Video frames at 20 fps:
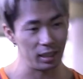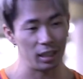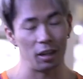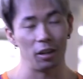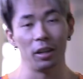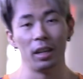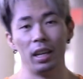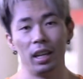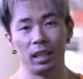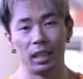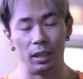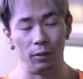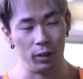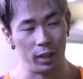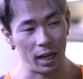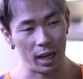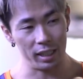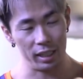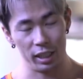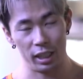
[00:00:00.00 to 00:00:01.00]
I'll give you
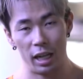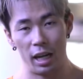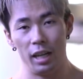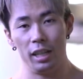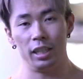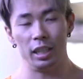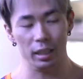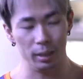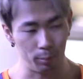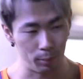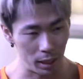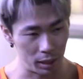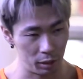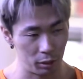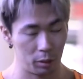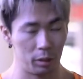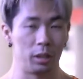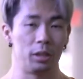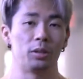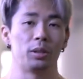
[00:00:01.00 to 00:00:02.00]
guys changes,
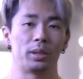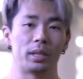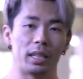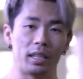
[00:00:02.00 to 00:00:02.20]
mental cues,